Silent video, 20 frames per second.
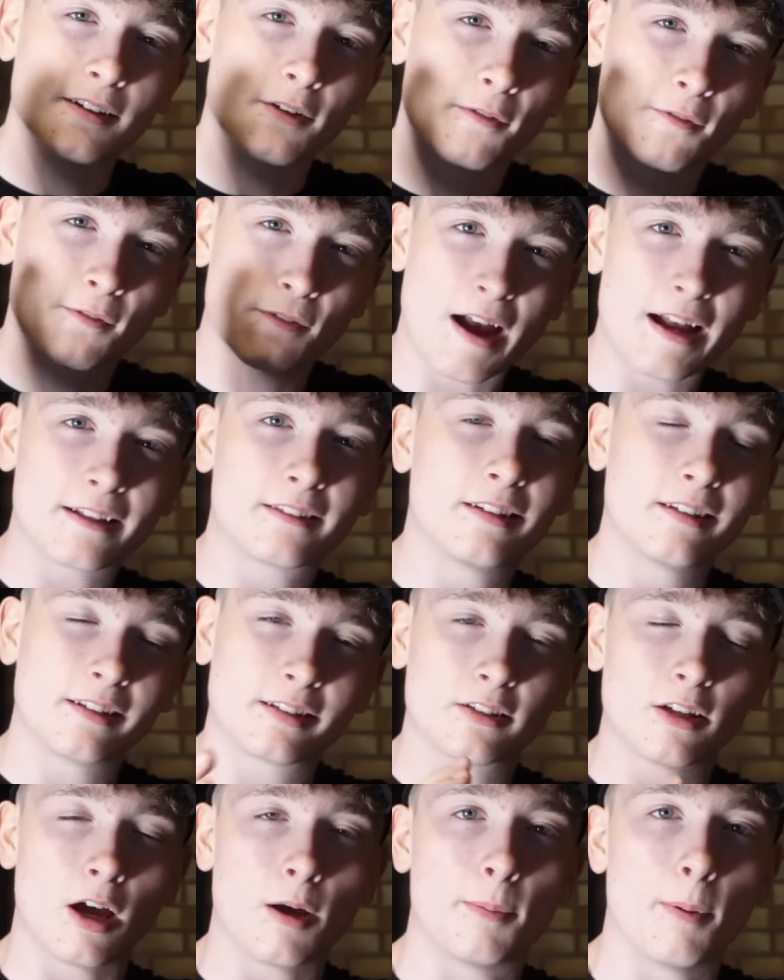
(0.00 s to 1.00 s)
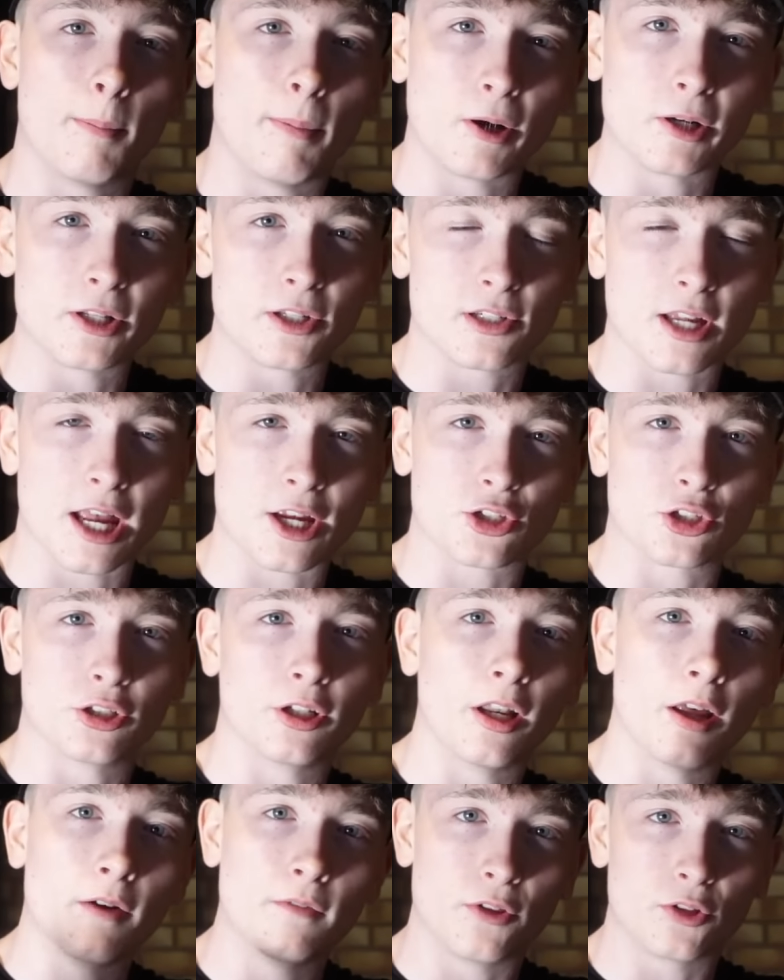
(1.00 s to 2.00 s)
the fattest upper body
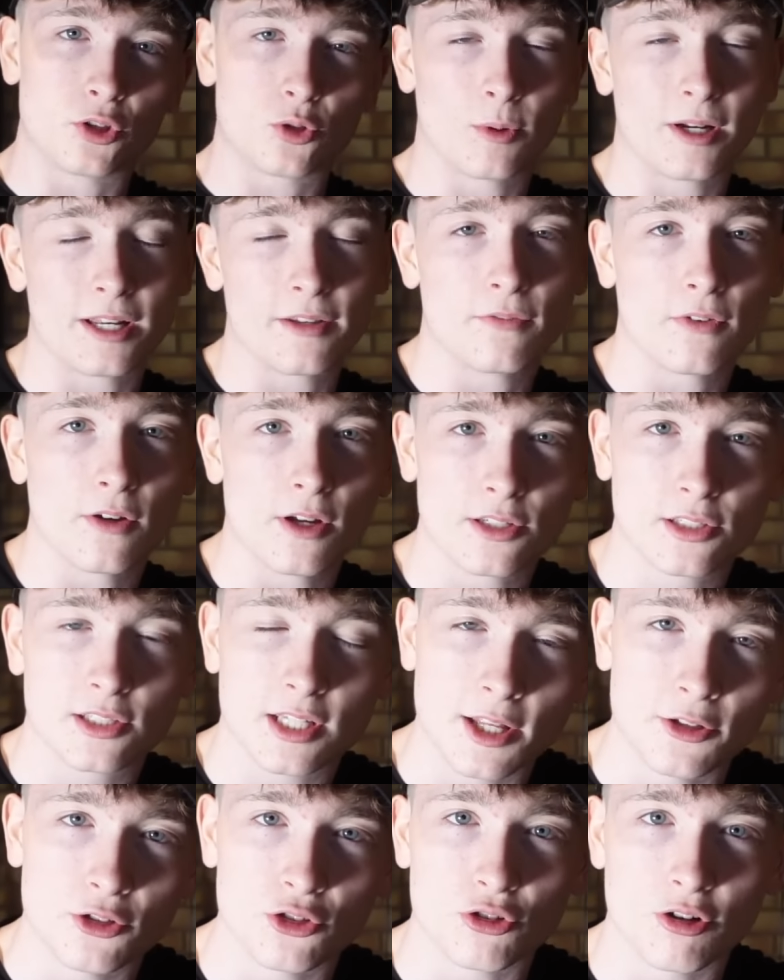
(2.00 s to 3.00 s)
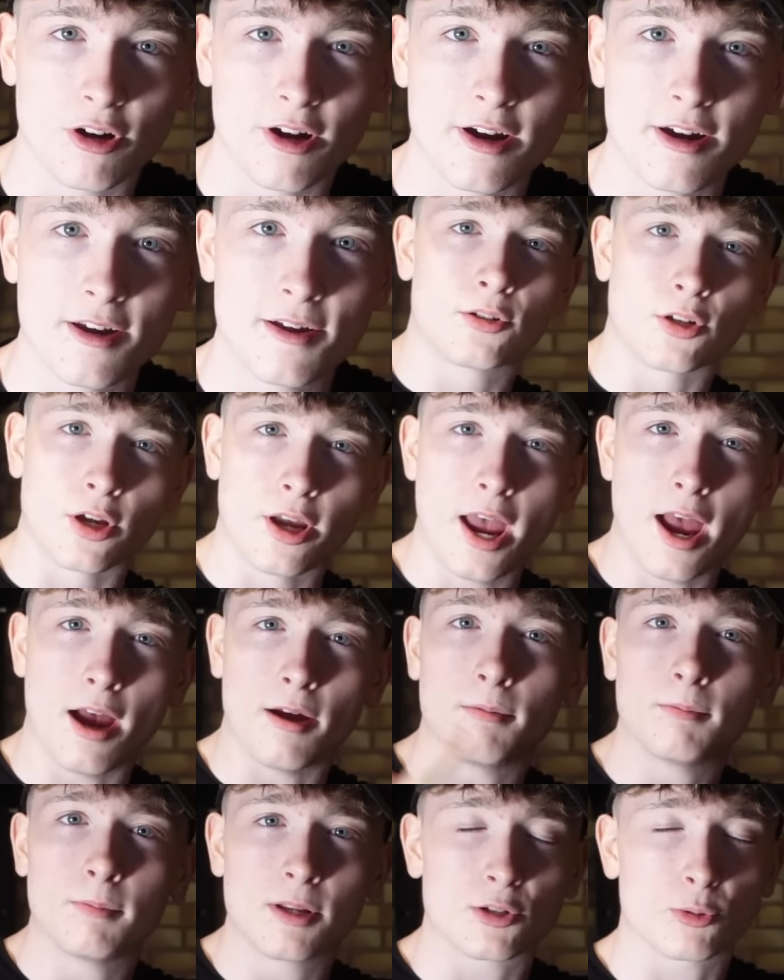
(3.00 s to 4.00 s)
session of the 21st century. So
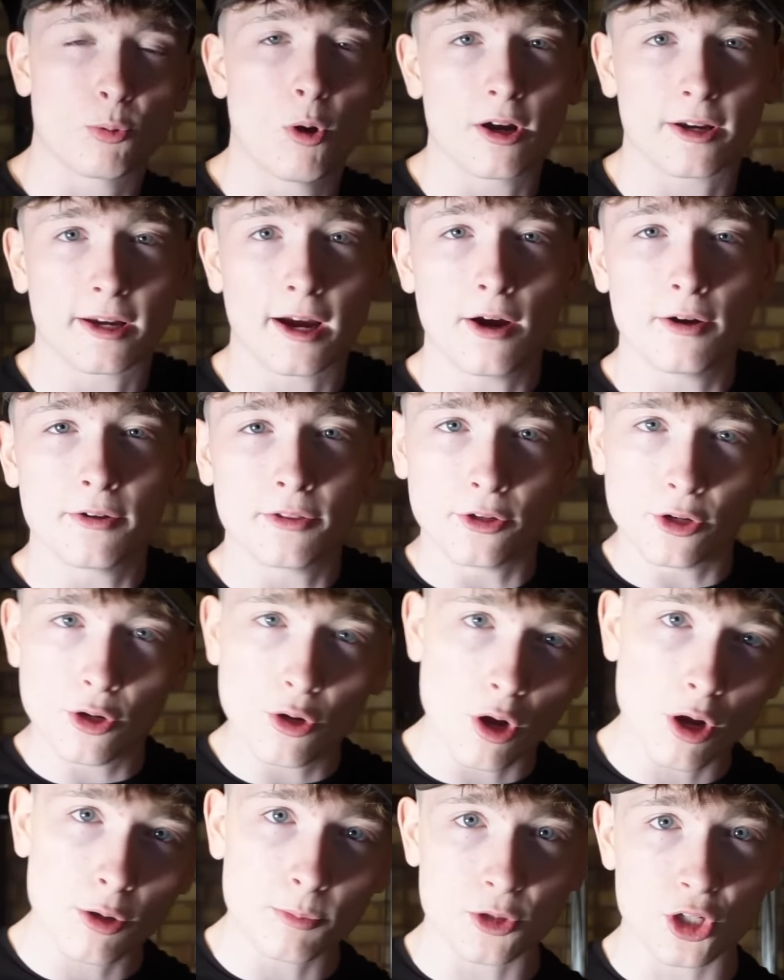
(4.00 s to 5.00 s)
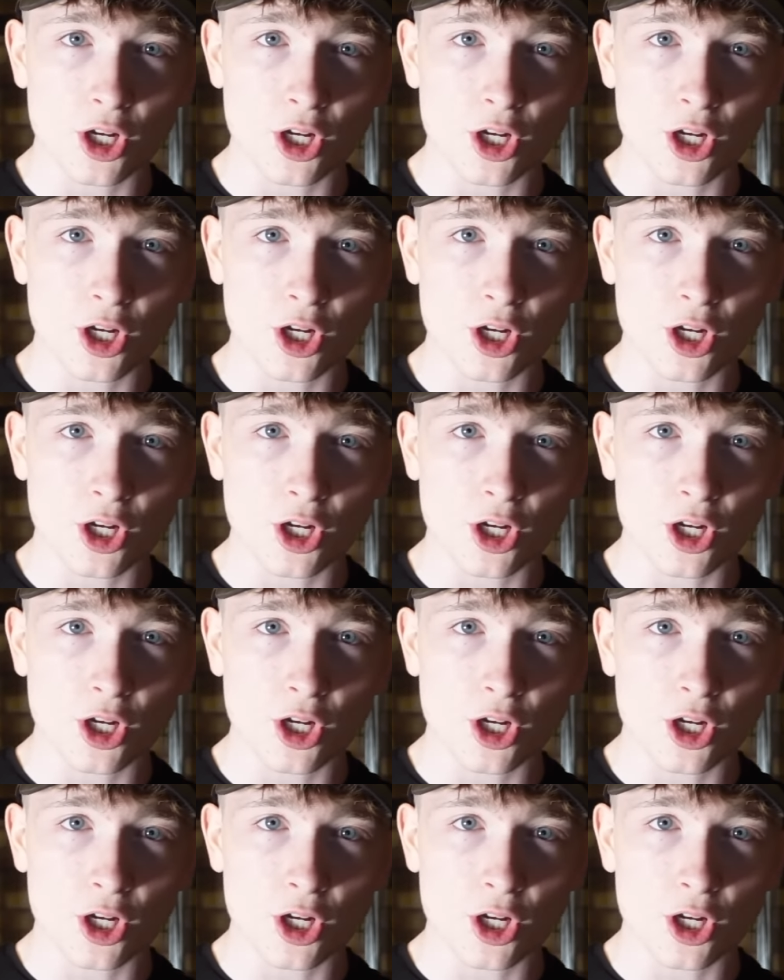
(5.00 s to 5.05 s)
yeah, let's work out in the new home